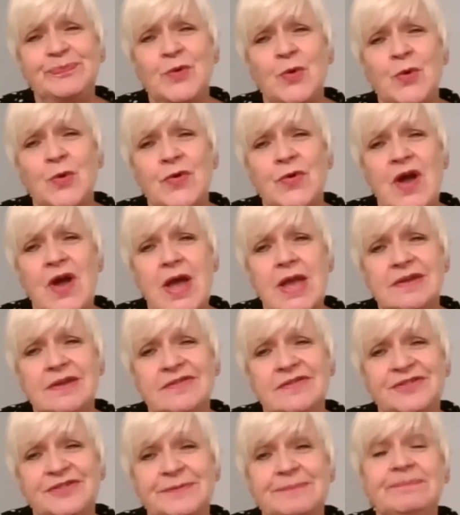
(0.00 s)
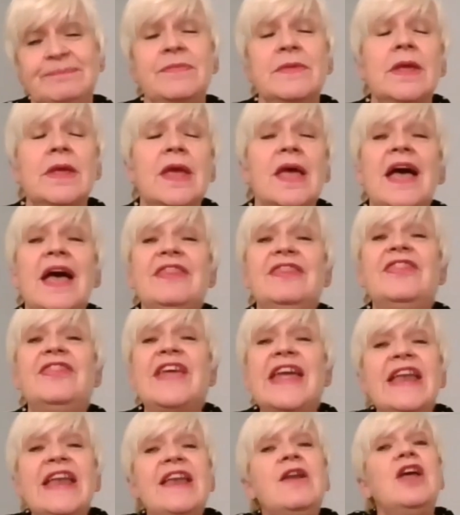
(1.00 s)
All right,
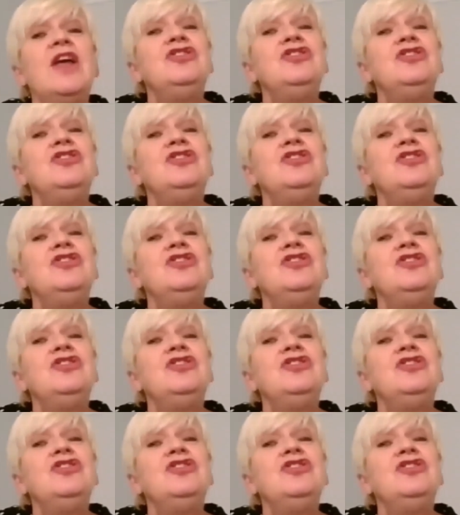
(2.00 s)
then